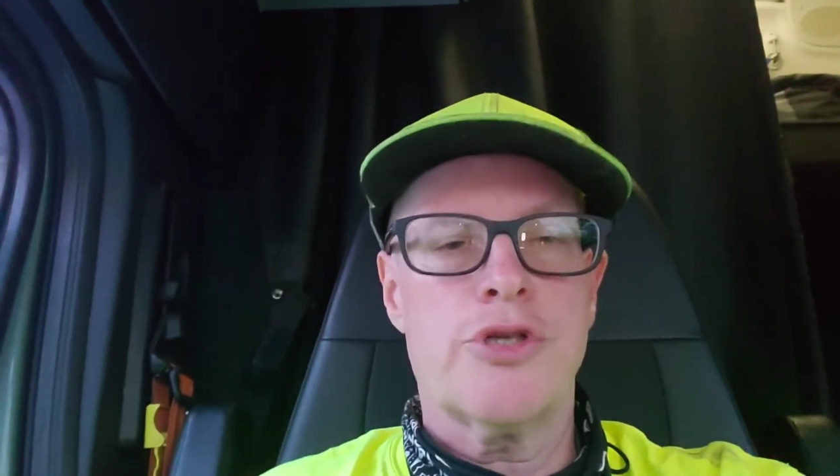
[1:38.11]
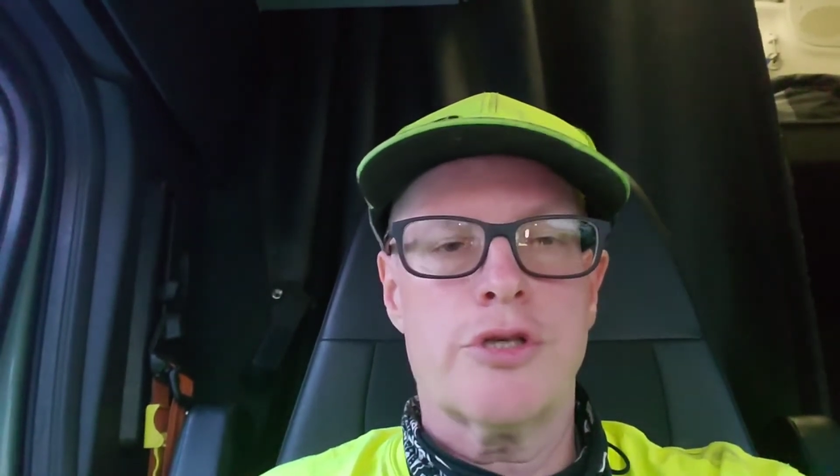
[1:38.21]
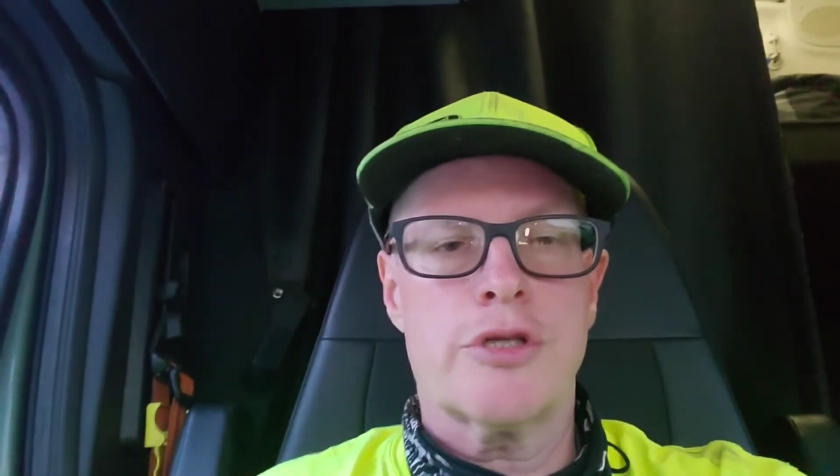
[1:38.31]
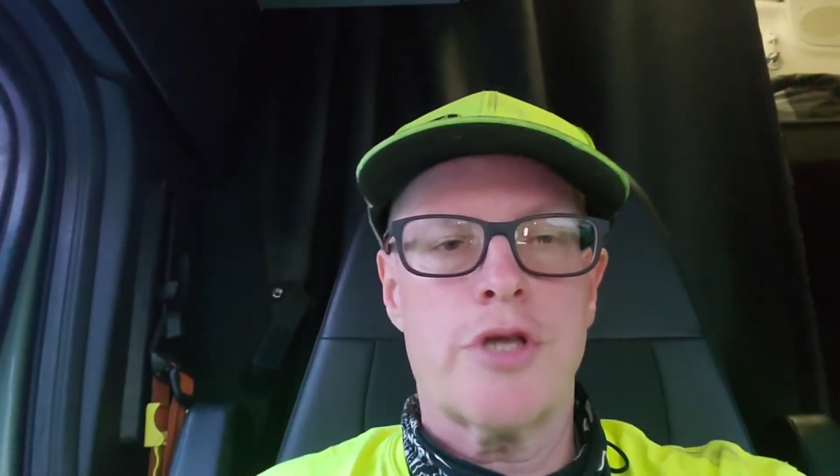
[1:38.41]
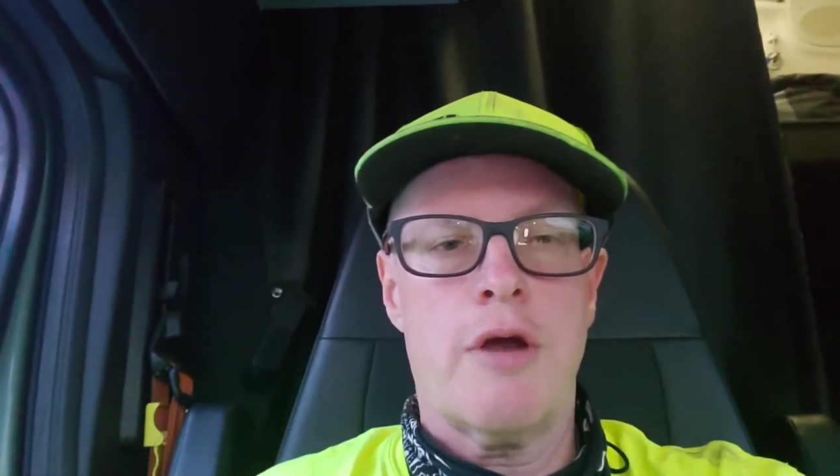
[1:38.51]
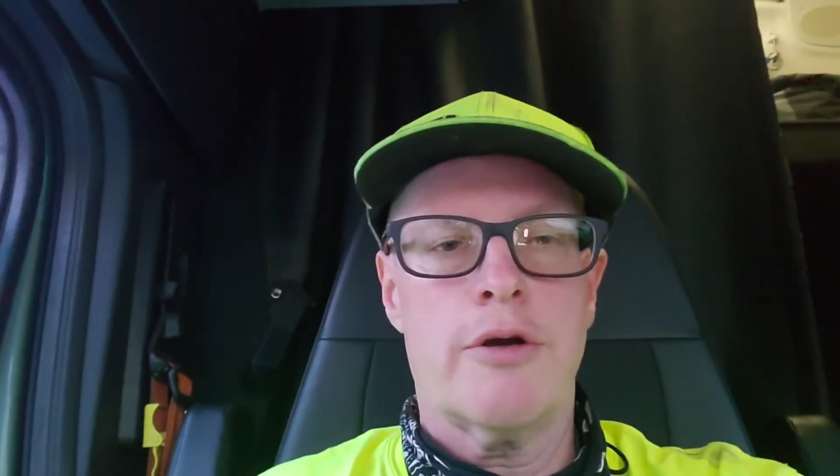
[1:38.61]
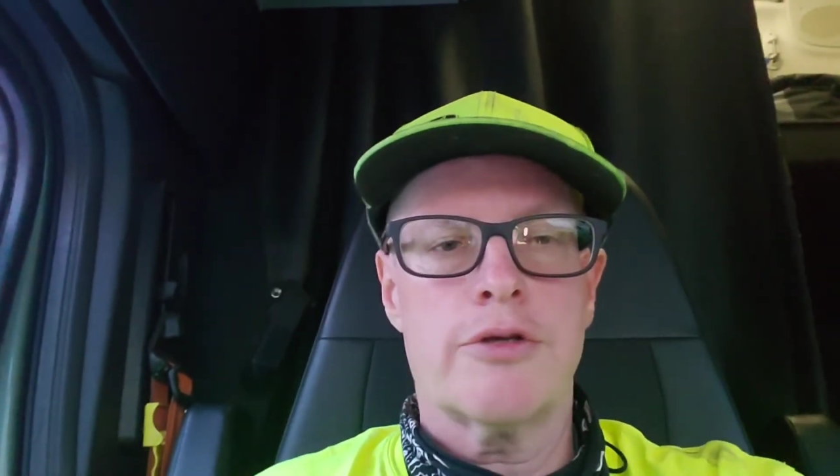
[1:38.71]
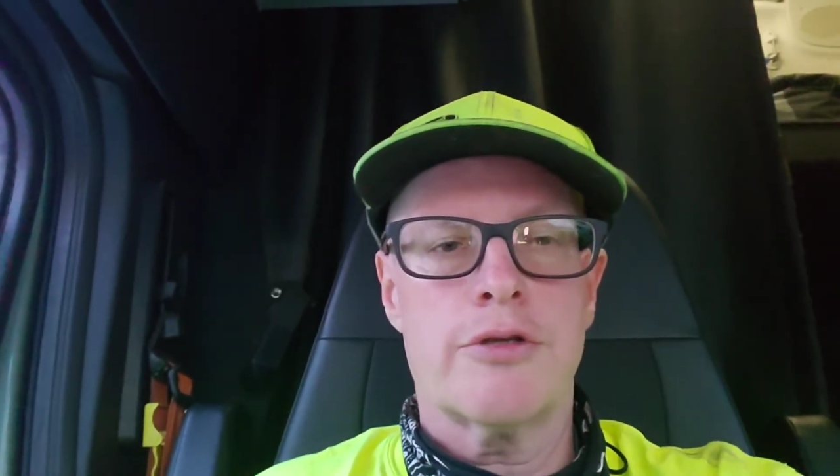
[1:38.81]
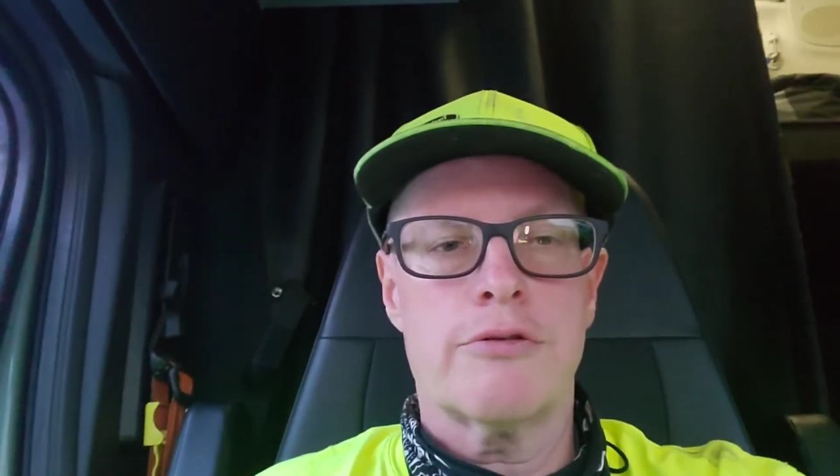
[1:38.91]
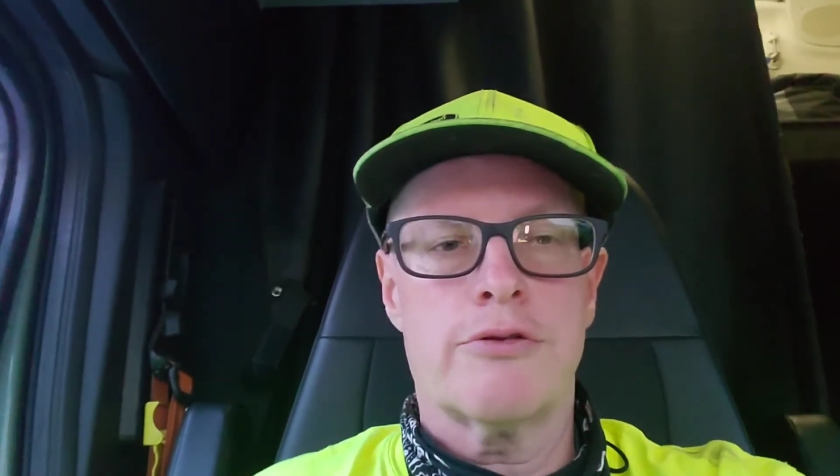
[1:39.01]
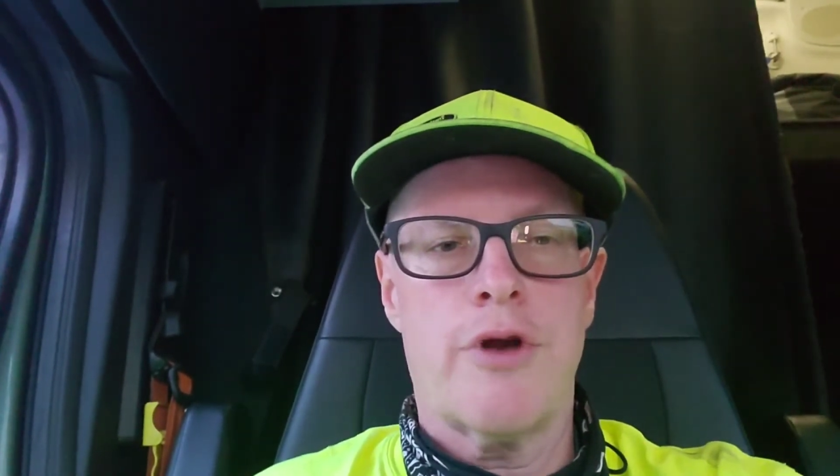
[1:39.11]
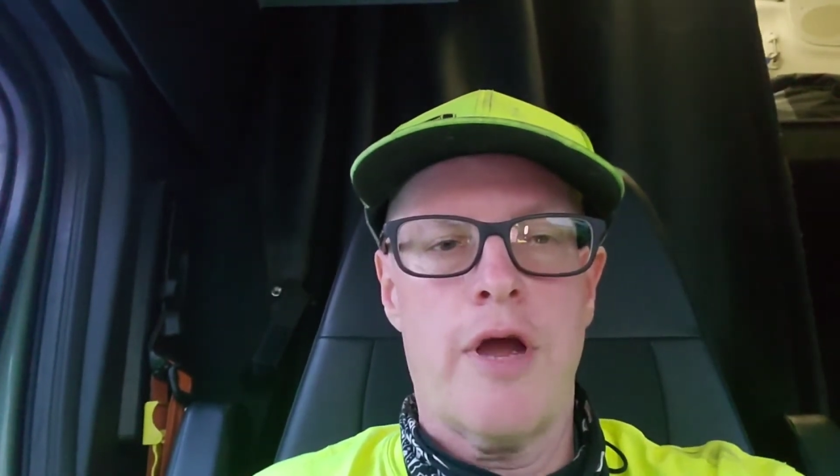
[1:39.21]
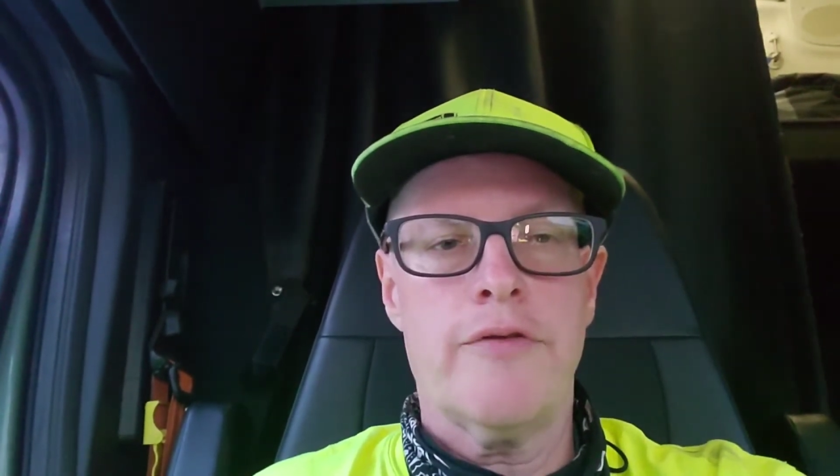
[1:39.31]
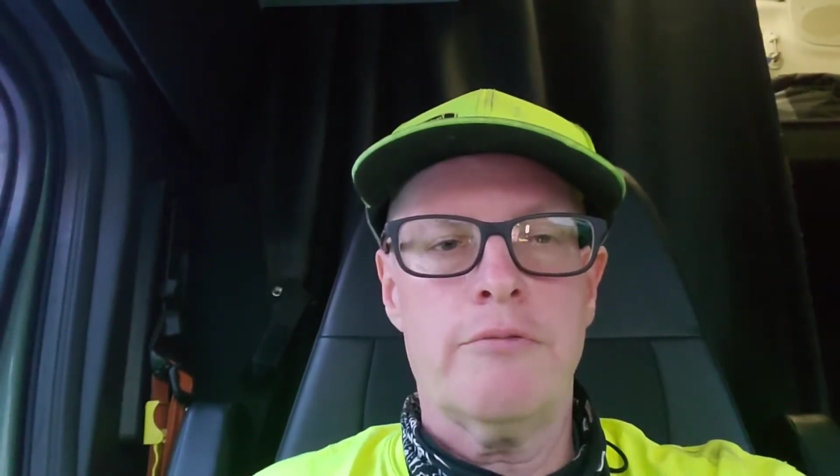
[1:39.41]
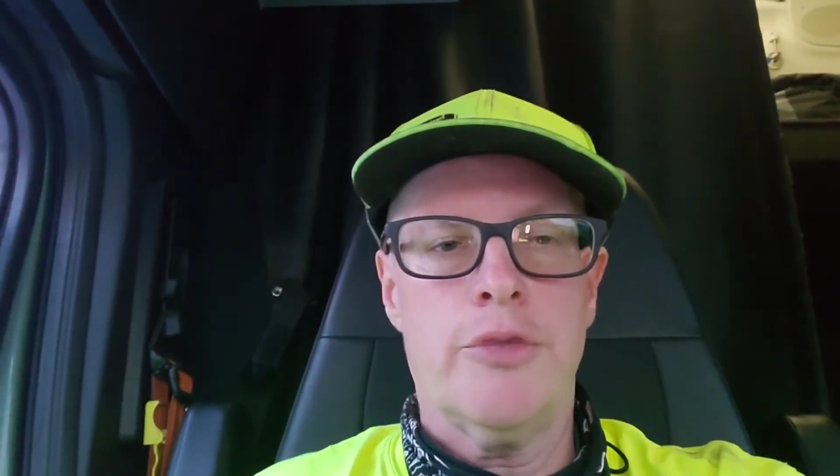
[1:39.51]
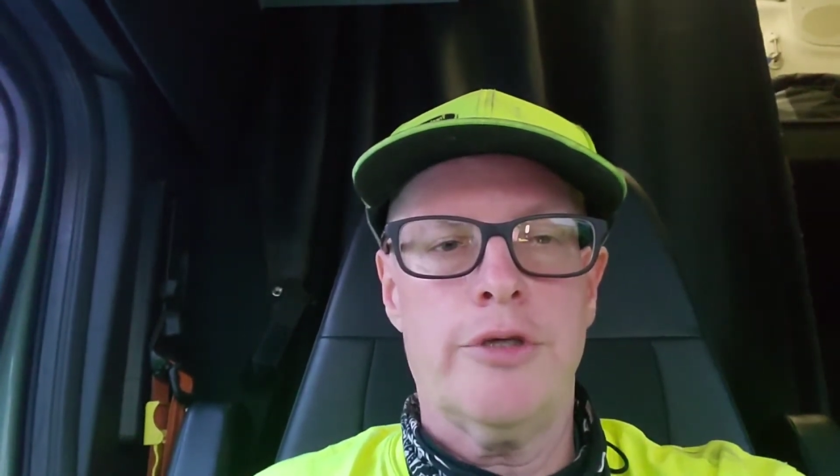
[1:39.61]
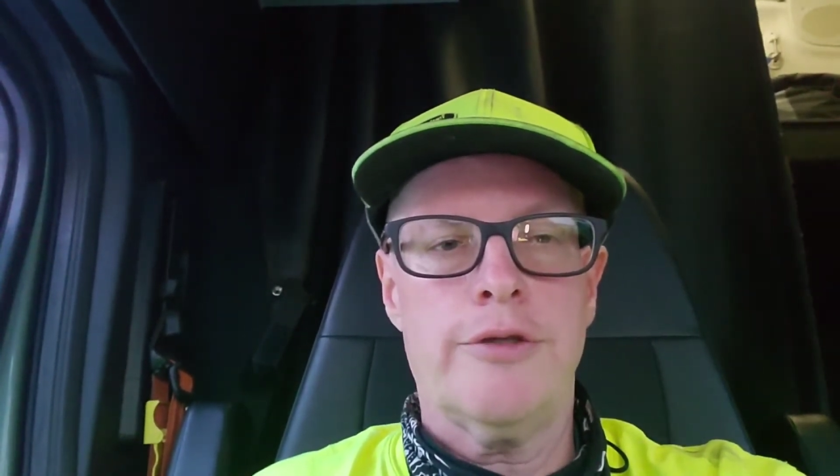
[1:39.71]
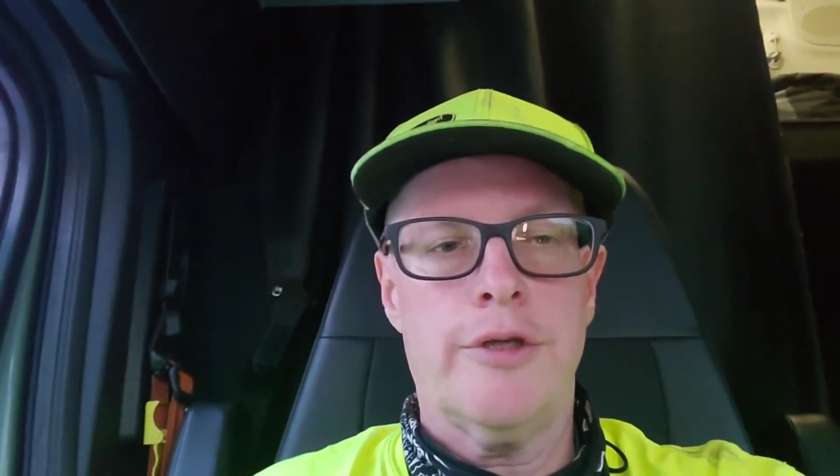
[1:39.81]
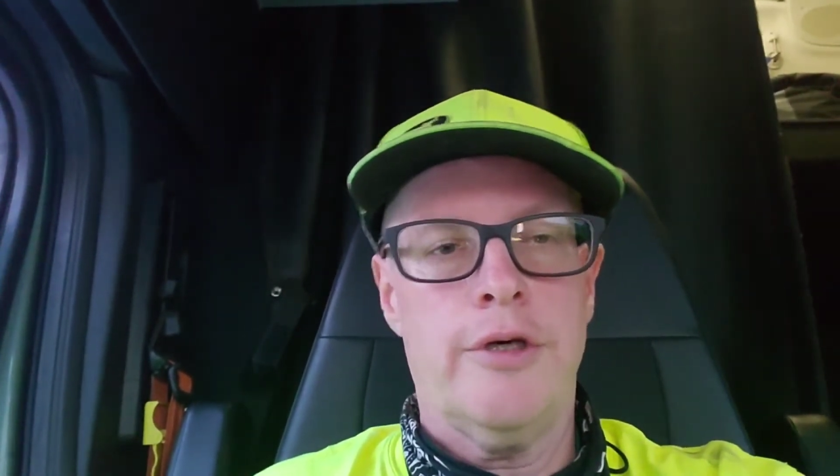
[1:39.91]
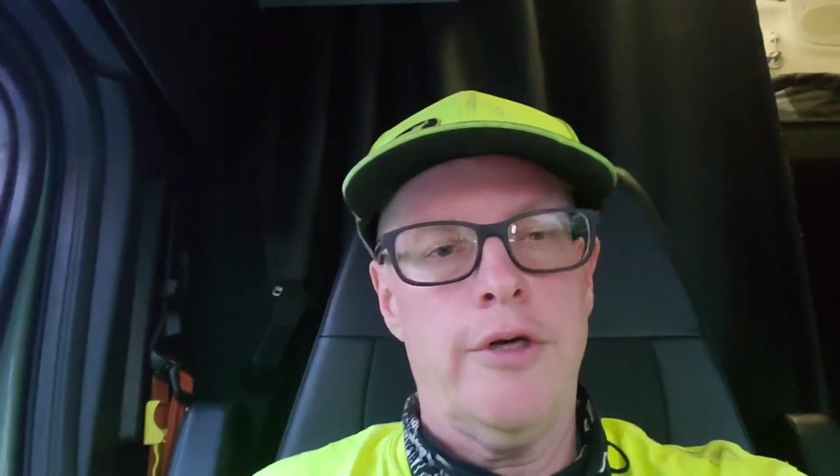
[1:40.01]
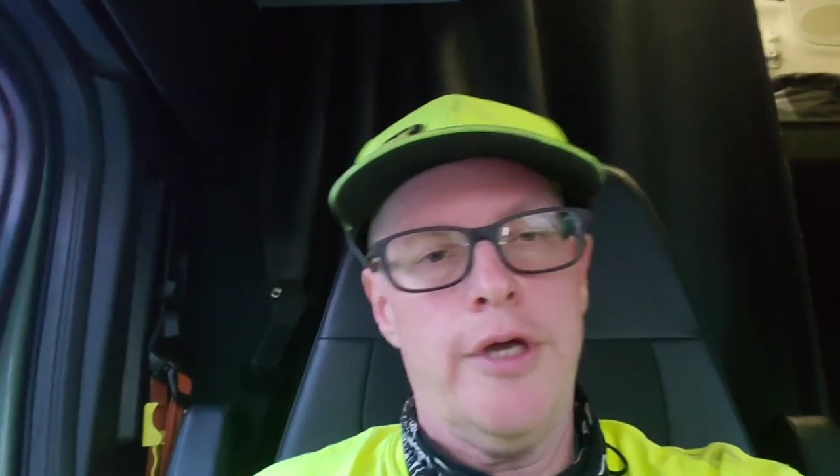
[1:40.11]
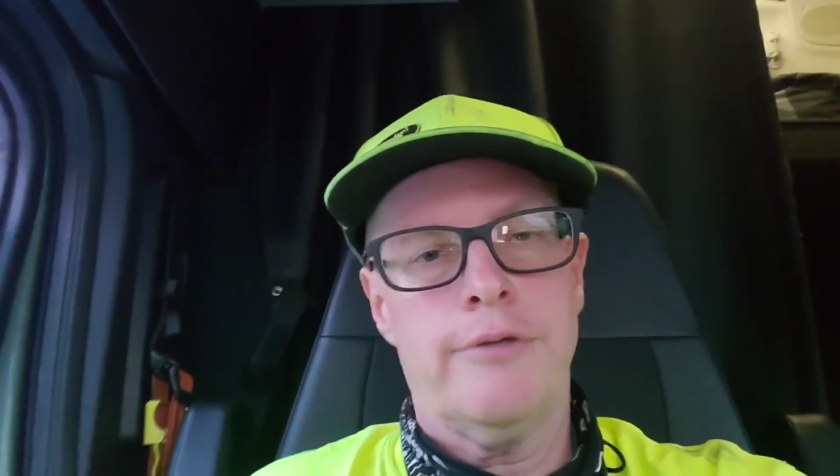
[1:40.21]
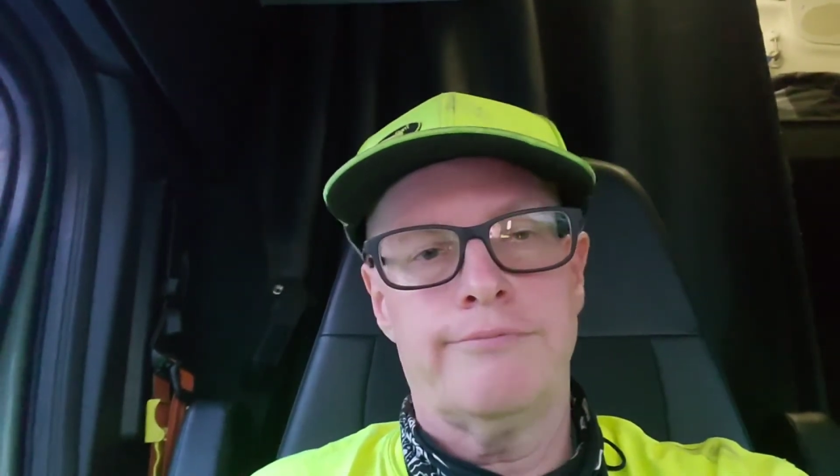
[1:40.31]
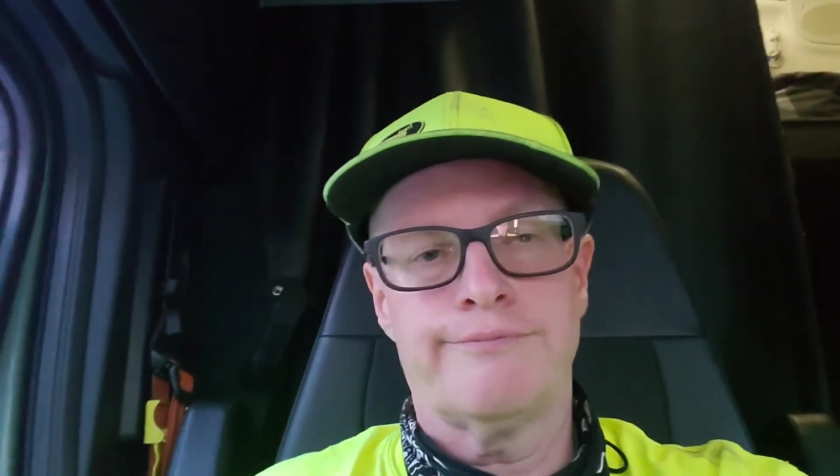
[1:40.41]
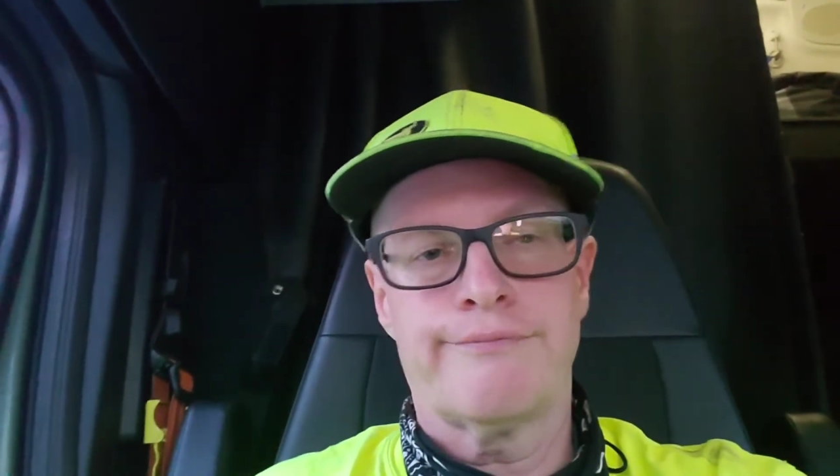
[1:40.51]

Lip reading: me 6 hours of driving, but you know, hey,